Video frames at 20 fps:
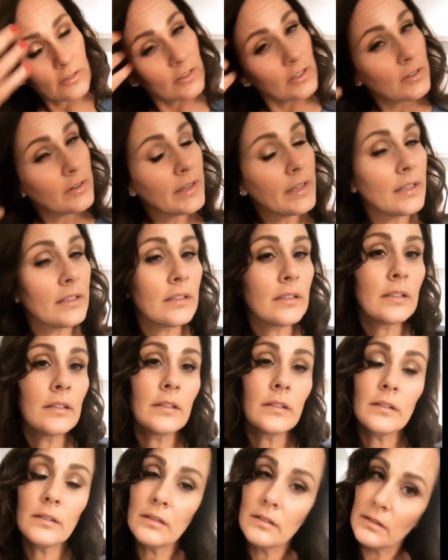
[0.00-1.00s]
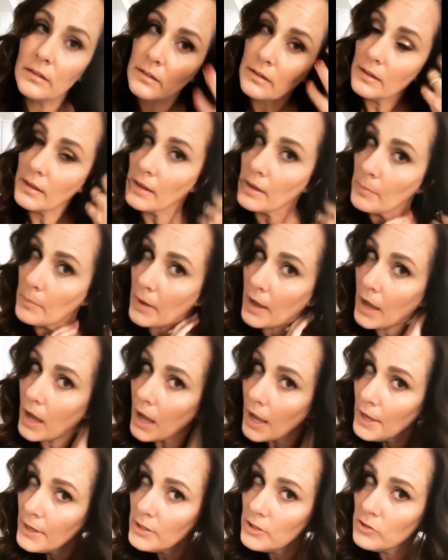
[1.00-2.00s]
through it.
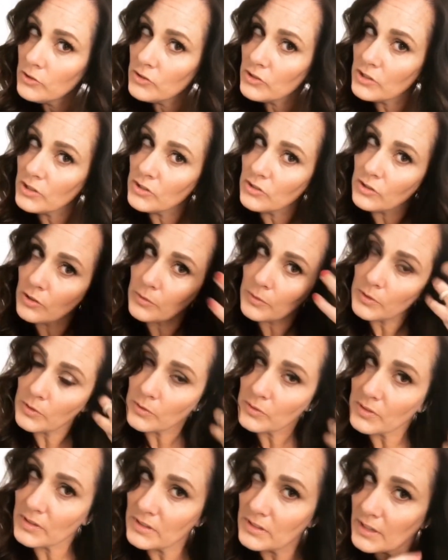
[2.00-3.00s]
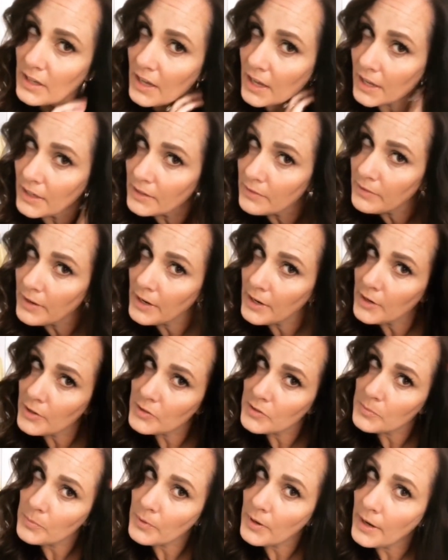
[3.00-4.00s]
I usually don't use a ton of
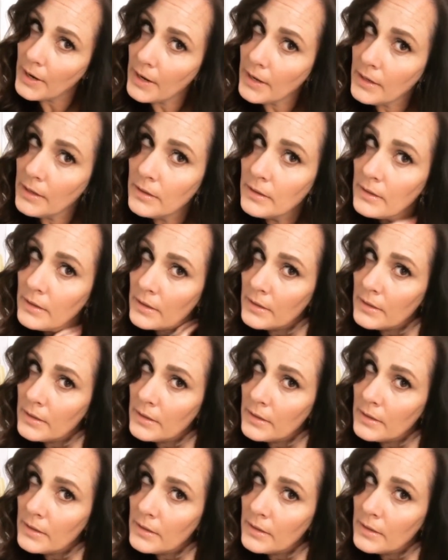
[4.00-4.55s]
hairspray.